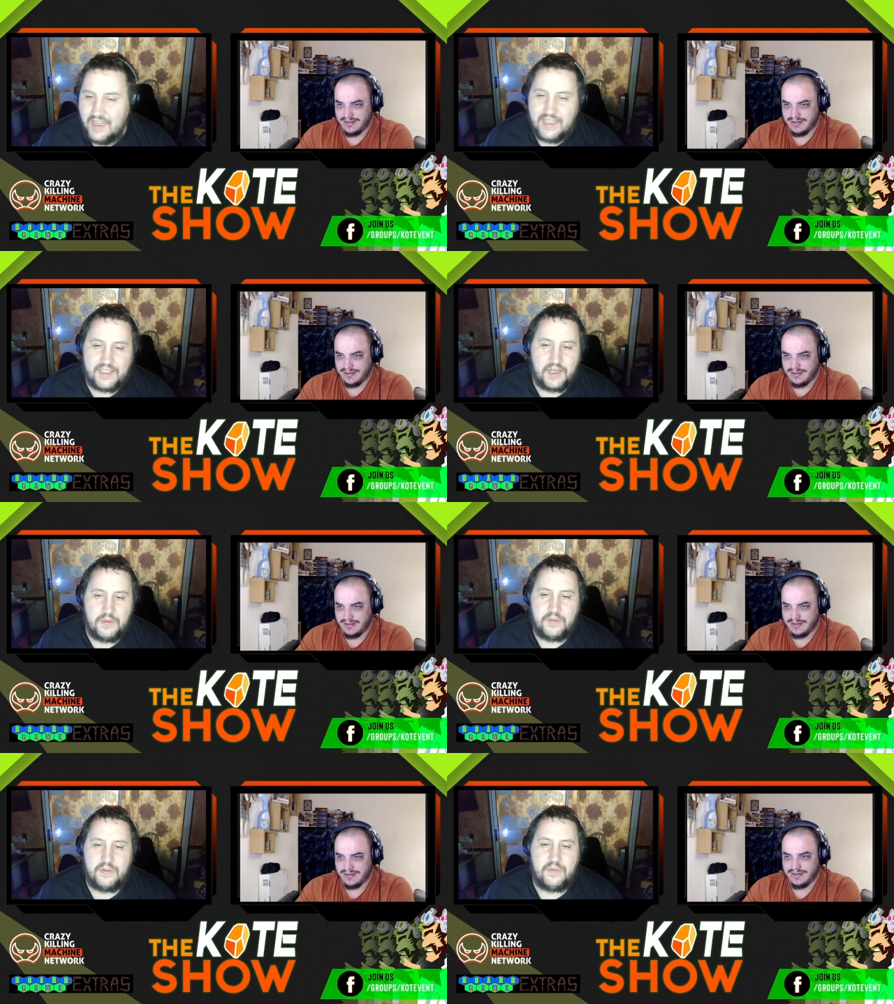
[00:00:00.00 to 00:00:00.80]

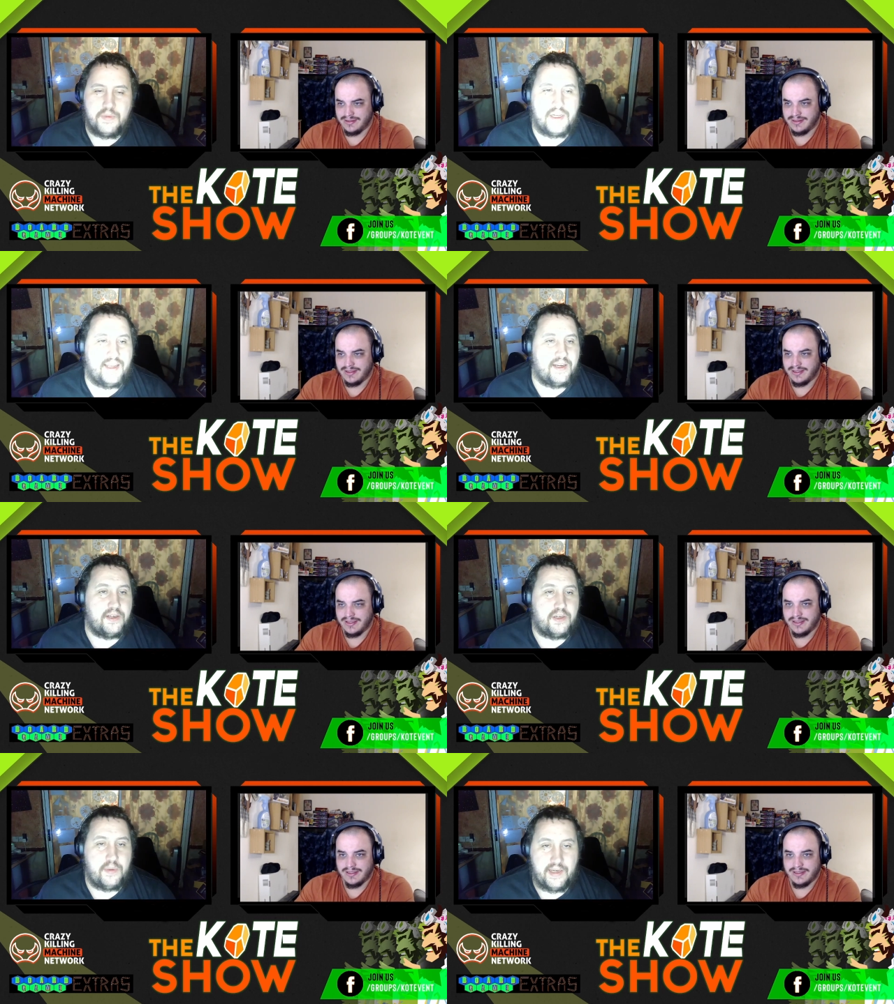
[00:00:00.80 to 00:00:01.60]
Speaker 1: So we're going to
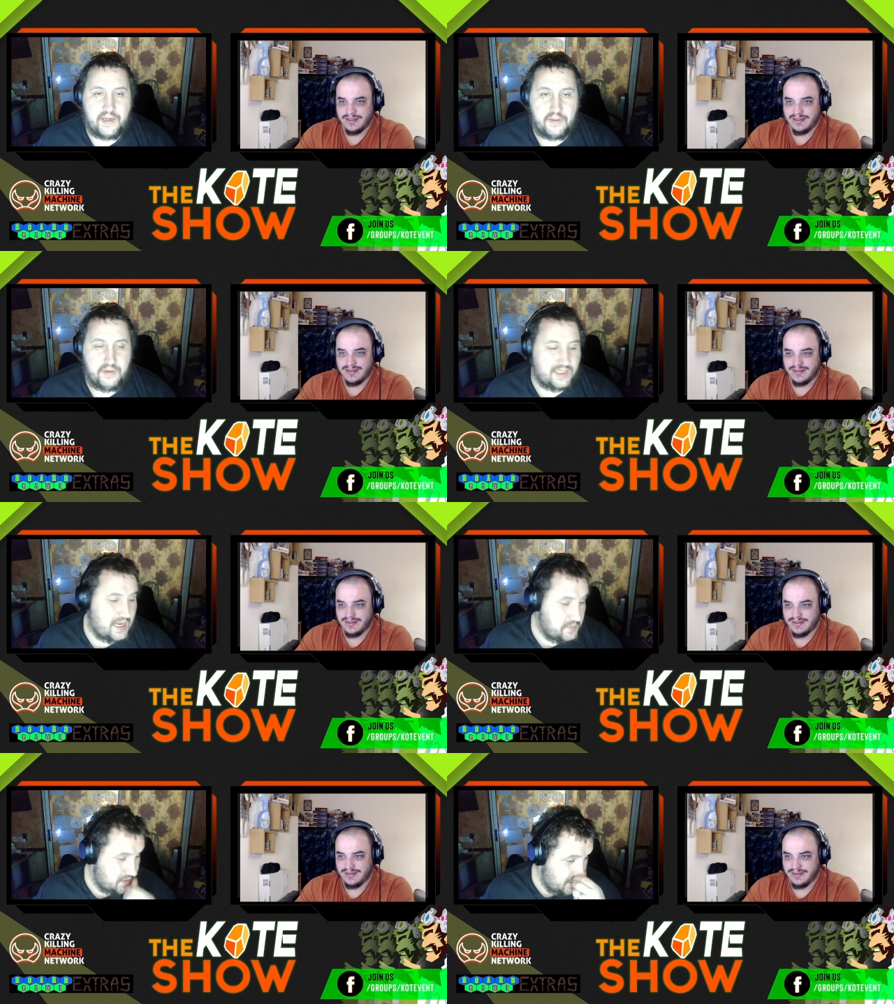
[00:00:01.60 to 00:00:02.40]
go quickly go through the
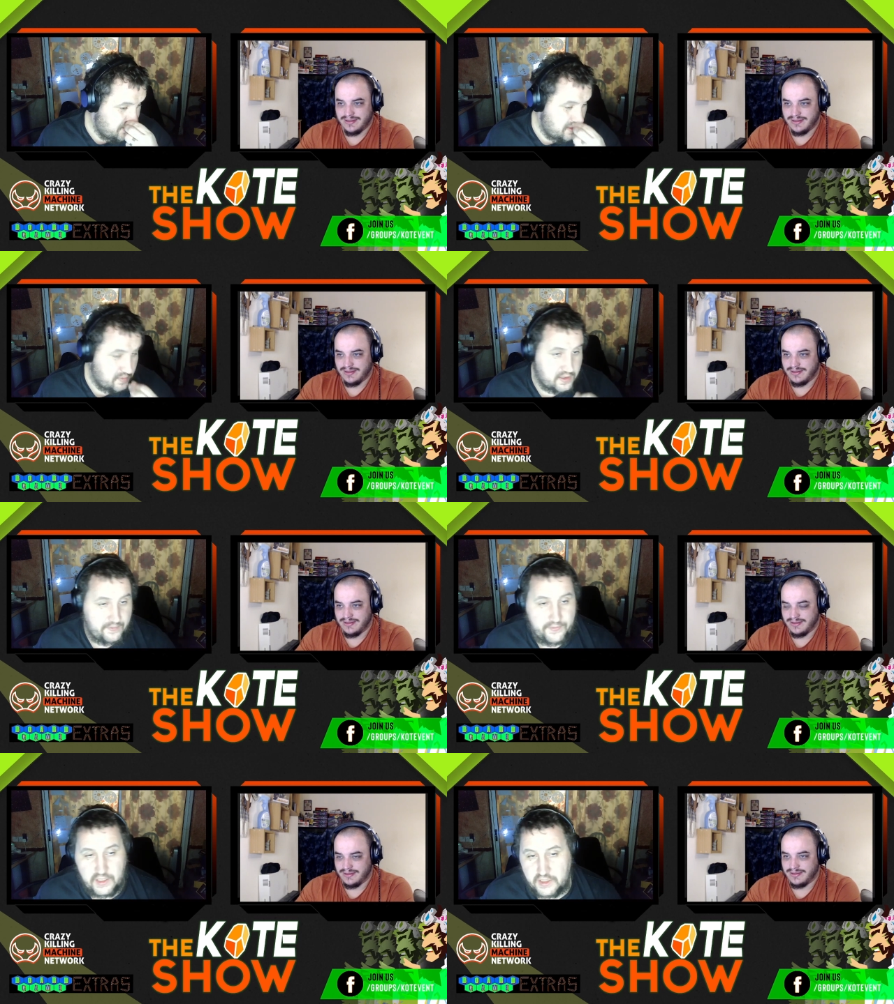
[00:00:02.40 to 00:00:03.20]
tables here, and then we're going to
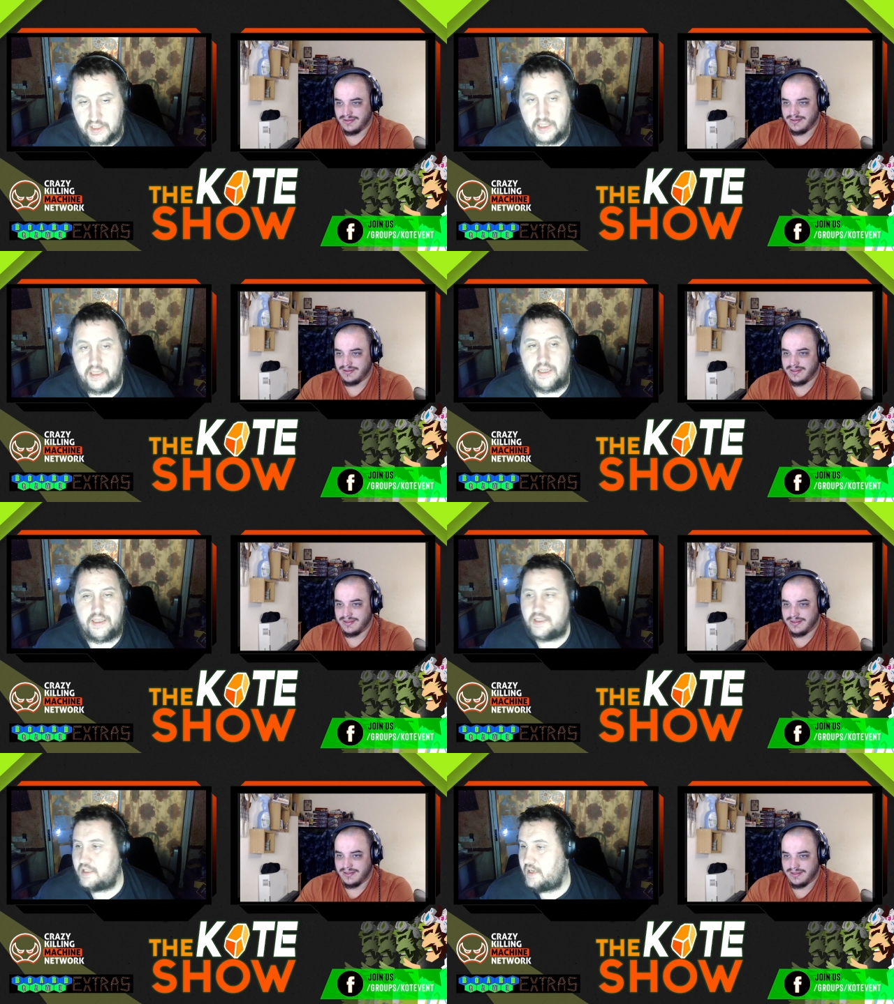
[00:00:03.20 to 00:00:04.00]
finish at
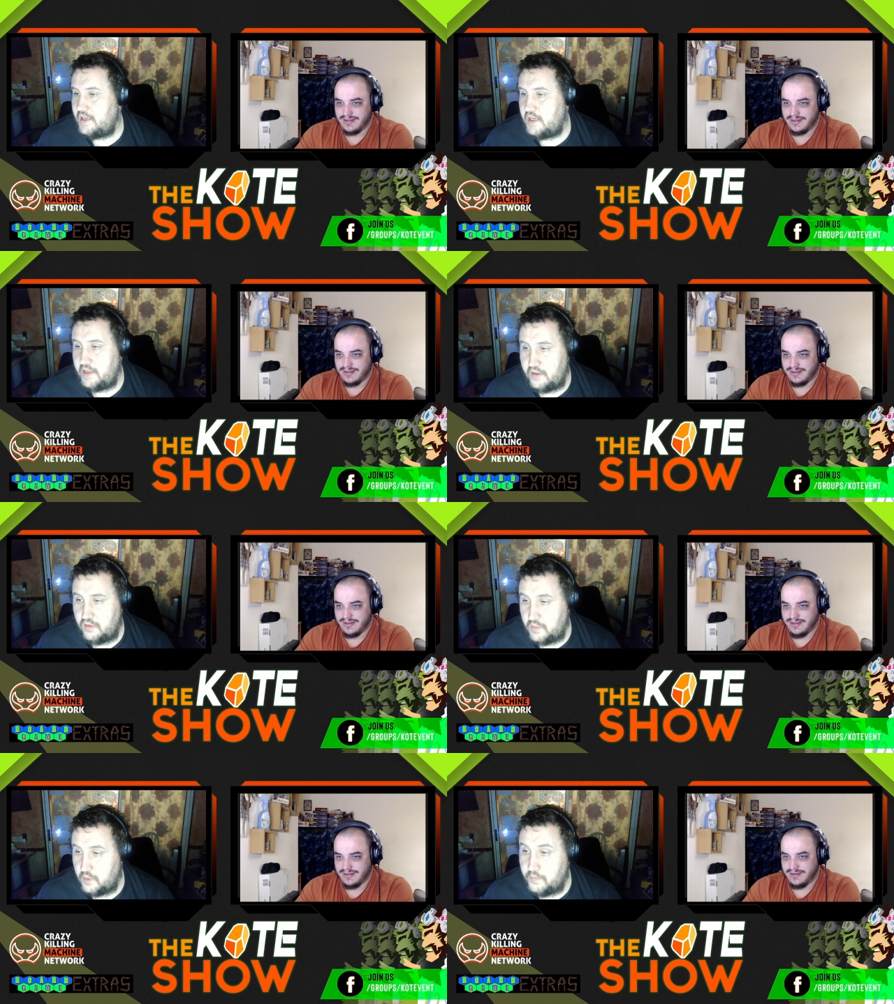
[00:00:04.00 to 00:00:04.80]
a, a slightly earlier than
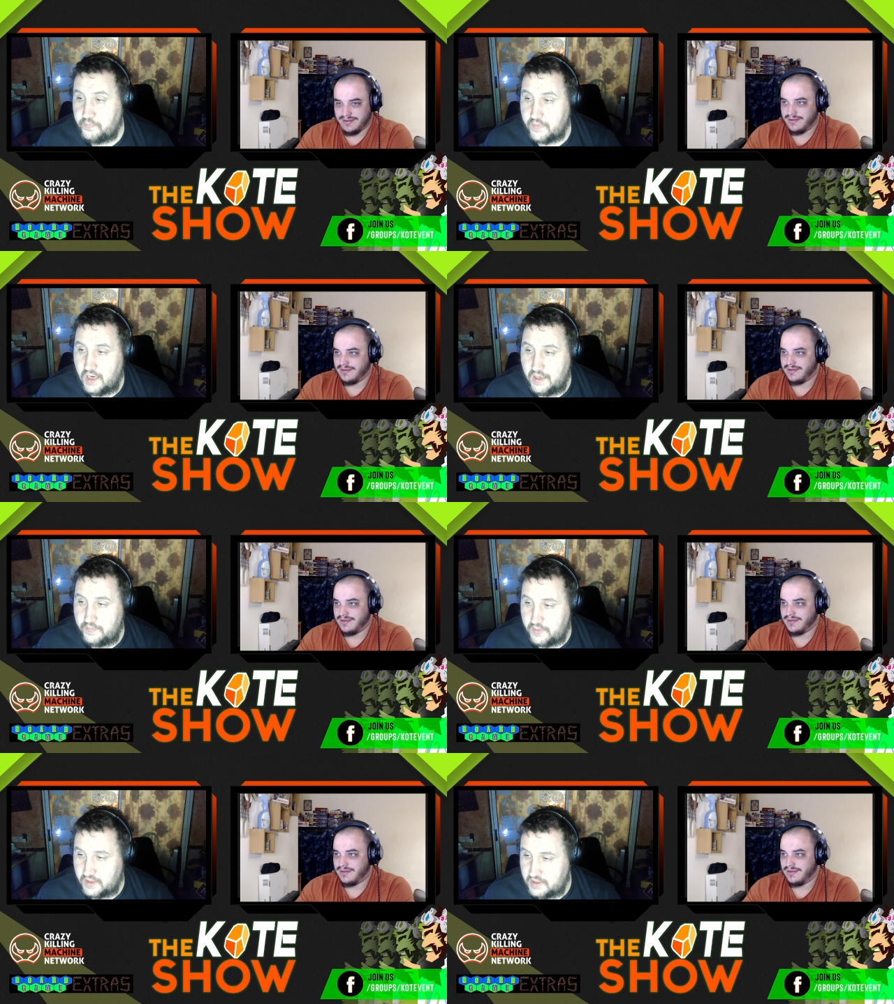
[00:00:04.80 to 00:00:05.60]
normal um,
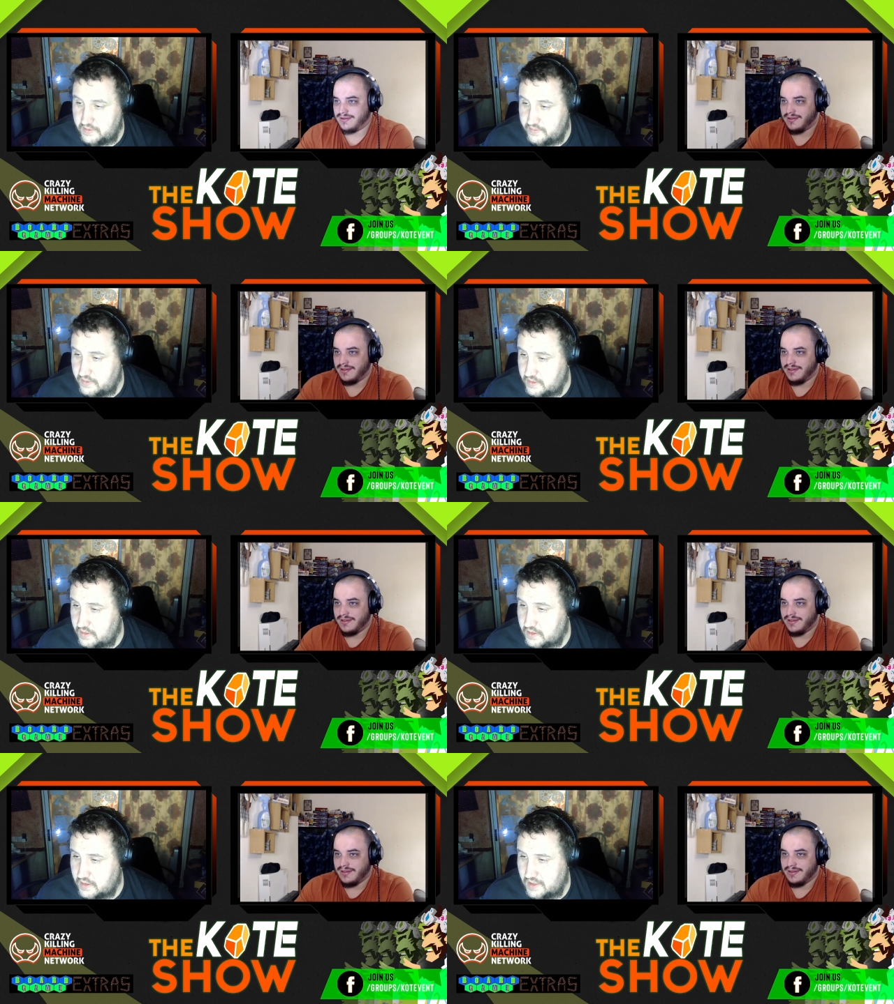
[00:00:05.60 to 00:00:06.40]
because of
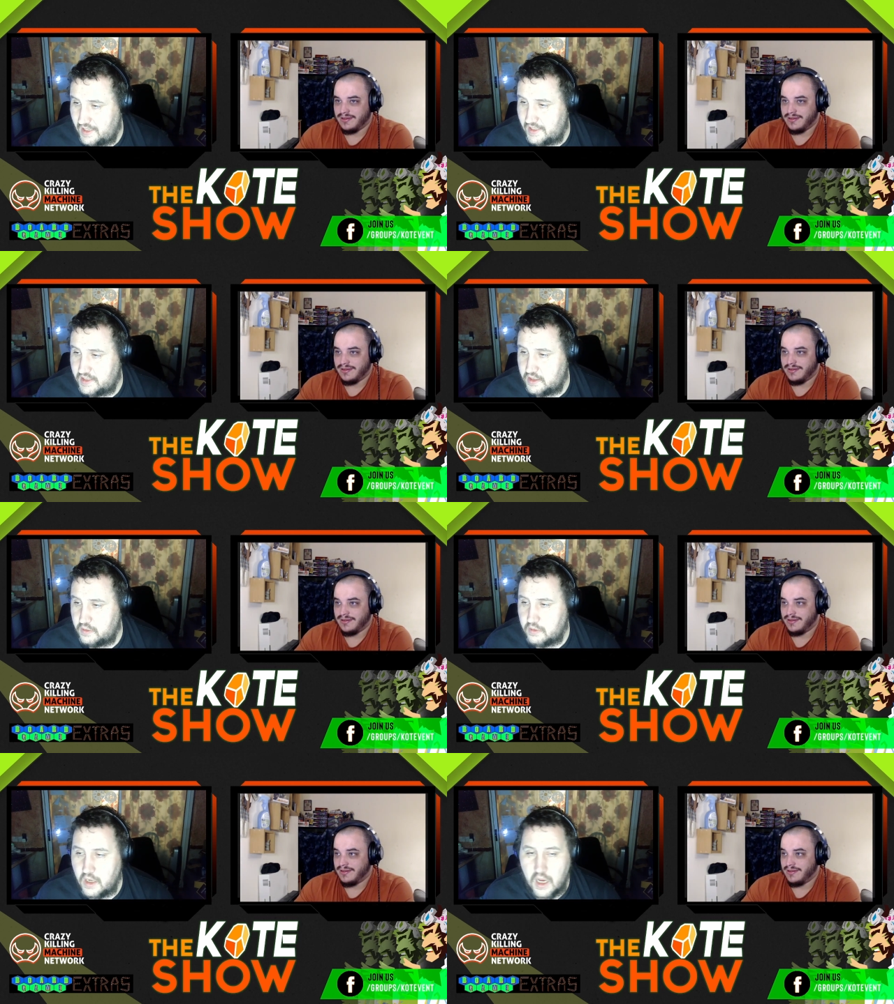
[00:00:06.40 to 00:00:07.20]
the less.
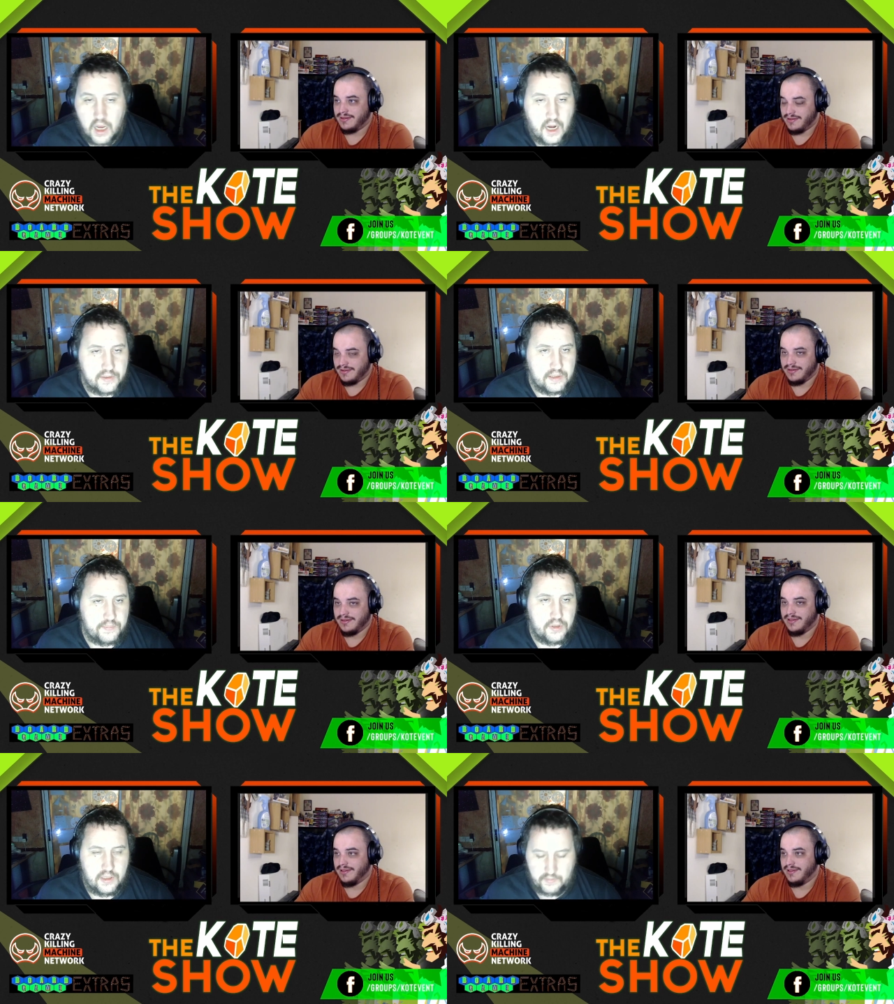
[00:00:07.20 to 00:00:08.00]
So I'm going
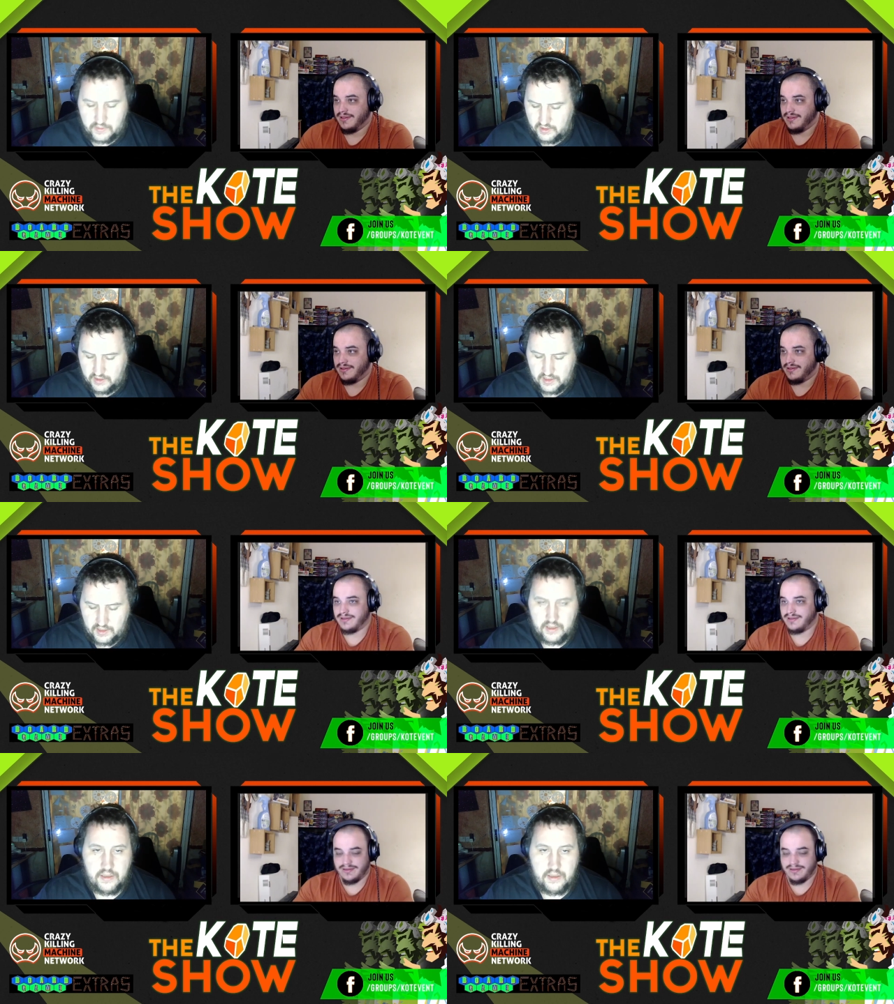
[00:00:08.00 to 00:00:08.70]
to pull up the. Uh,